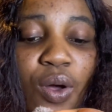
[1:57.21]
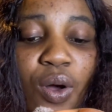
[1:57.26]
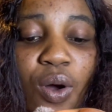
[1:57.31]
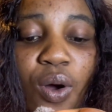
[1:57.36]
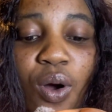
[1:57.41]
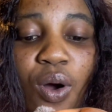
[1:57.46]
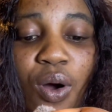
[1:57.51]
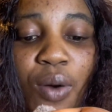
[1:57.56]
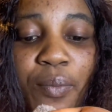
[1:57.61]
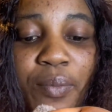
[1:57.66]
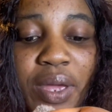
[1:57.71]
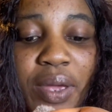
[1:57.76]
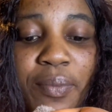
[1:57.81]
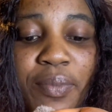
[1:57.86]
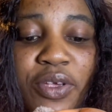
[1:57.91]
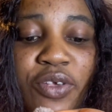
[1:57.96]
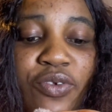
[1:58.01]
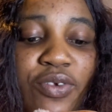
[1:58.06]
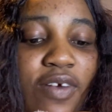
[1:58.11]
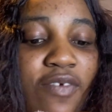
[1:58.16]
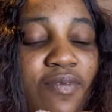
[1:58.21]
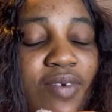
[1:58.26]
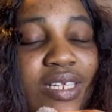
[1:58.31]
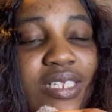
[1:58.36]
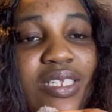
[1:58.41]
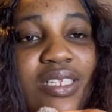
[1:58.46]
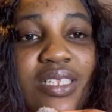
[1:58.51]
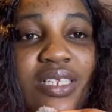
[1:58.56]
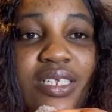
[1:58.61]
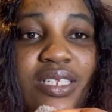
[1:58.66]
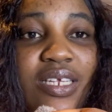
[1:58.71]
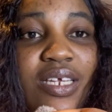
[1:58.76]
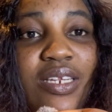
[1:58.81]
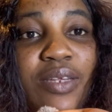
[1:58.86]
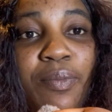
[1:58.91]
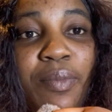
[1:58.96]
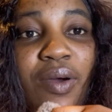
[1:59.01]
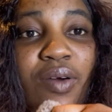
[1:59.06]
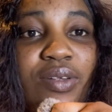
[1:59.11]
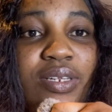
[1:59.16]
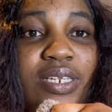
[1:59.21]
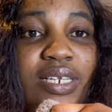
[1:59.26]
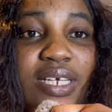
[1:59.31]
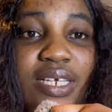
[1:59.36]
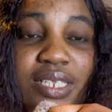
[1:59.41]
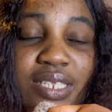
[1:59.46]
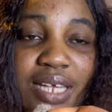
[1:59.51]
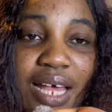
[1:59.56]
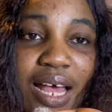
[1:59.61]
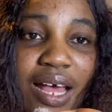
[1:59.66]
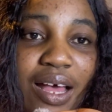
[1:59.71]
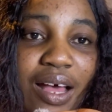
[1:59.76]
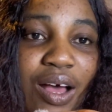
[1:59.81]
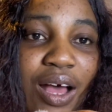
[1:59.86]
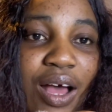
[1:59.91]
Or maybe you're fascinated about data